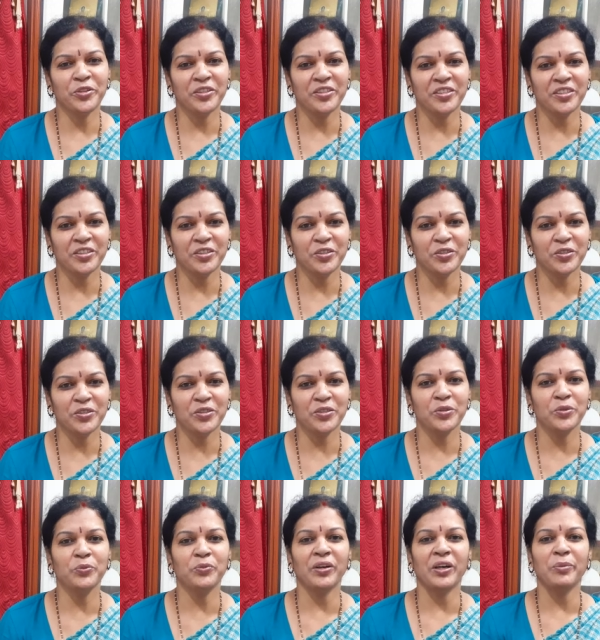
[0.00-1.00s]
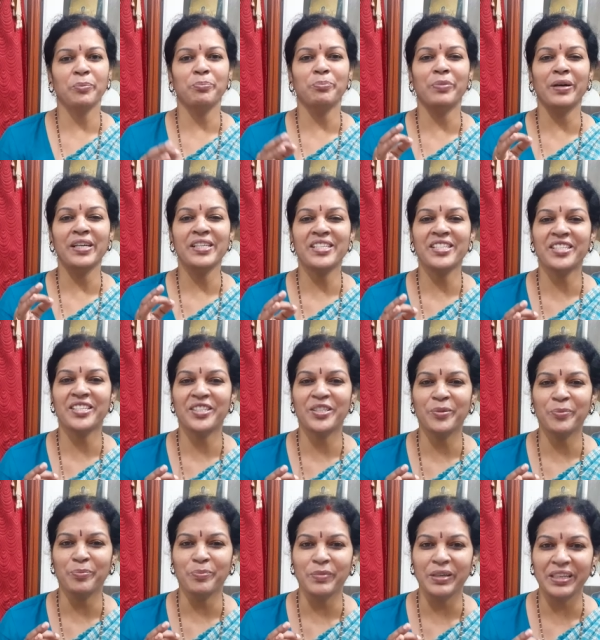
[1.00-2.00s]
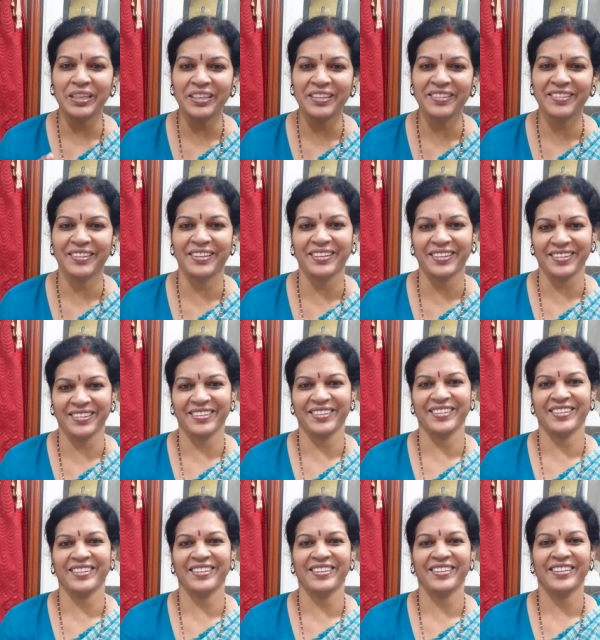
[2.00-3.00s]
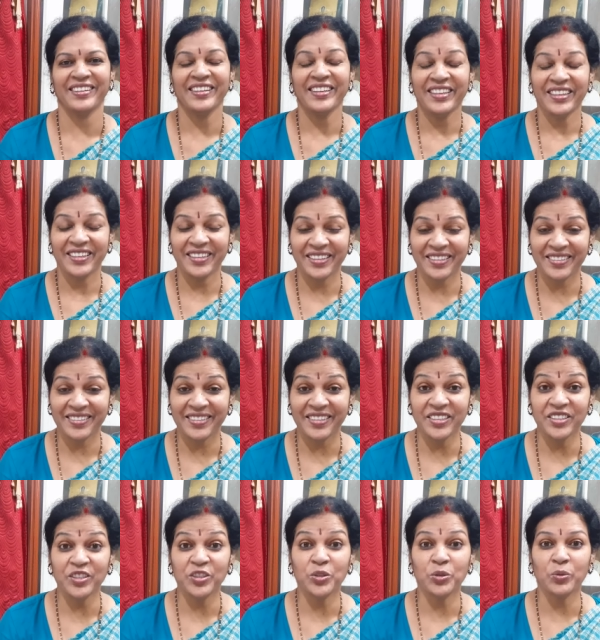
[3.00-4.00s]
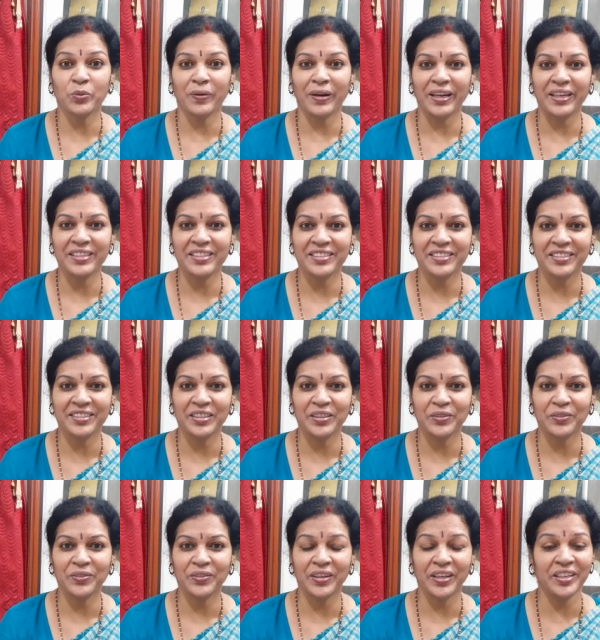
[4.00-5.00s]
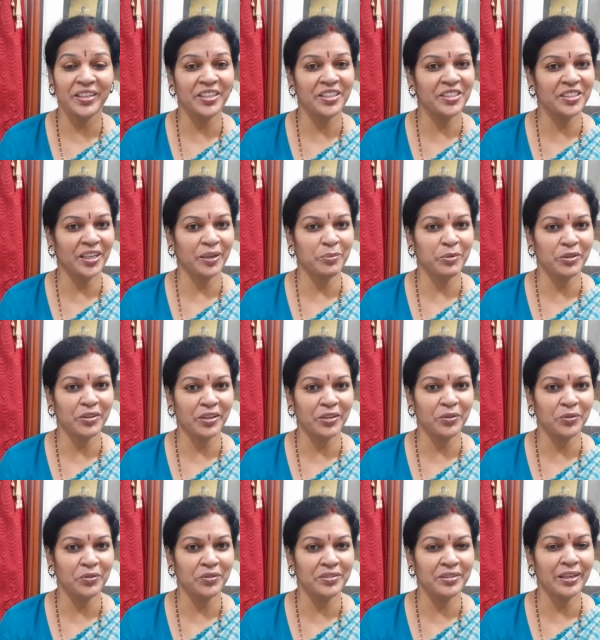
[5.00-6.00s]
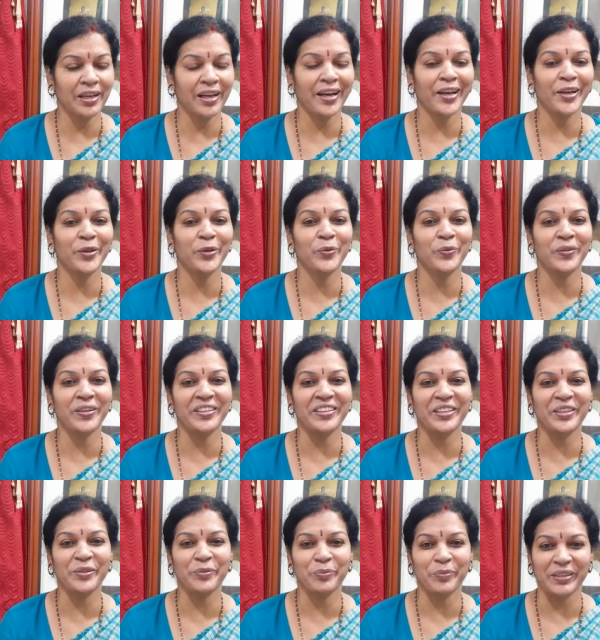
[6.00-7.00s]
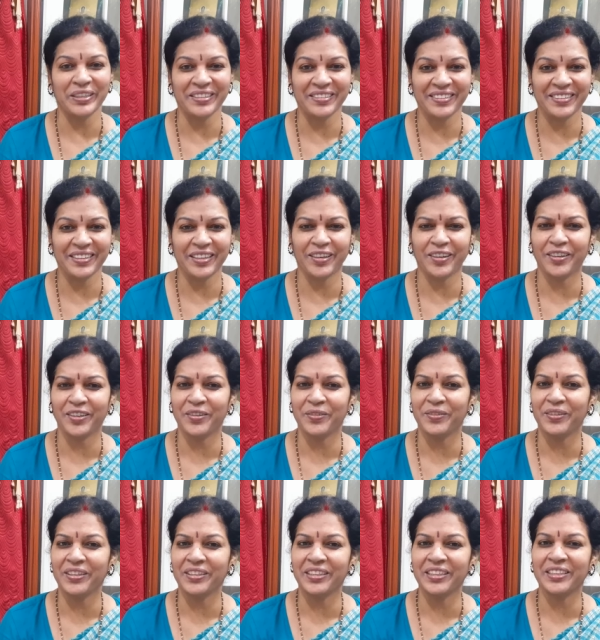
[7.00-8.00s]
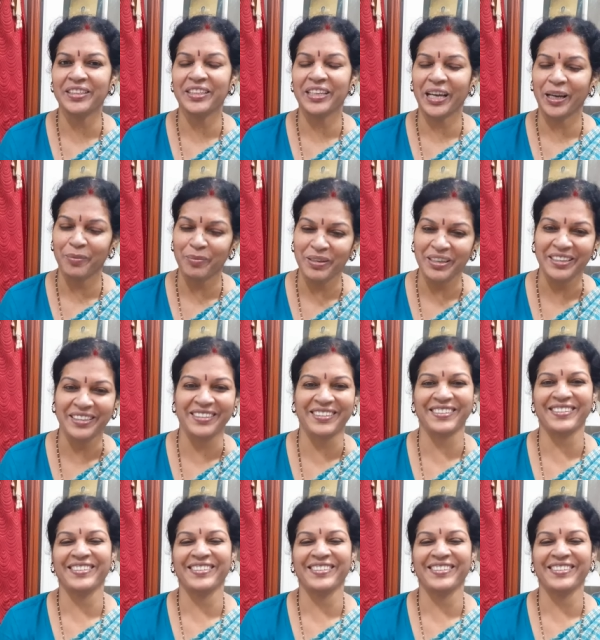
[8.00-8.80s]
to introduce you one best medicine. Yes, it is quite safe anytime you can use Ayurvedic medicine, Ayurvedic tablet.